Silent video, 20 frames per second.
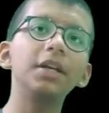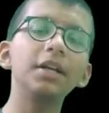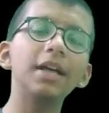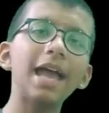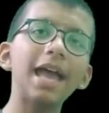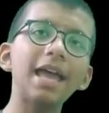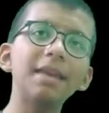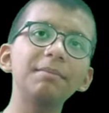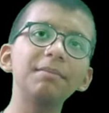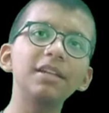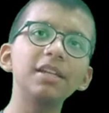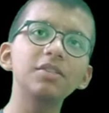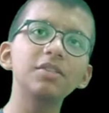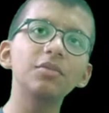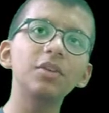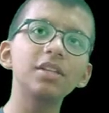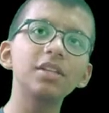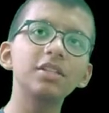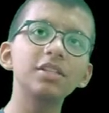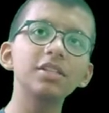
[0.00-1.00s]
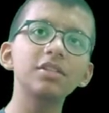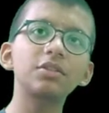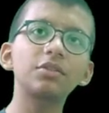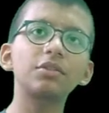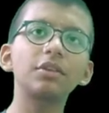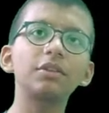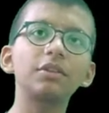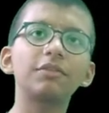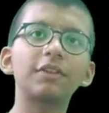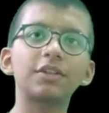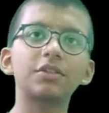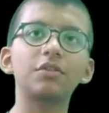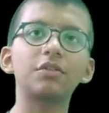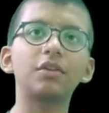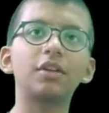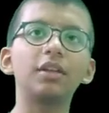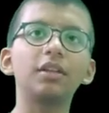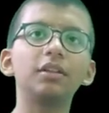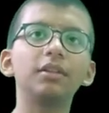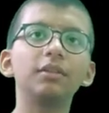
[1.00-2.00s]
n minus 1 is 3
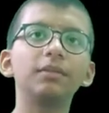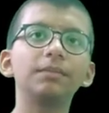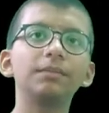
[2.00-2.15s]
factorial.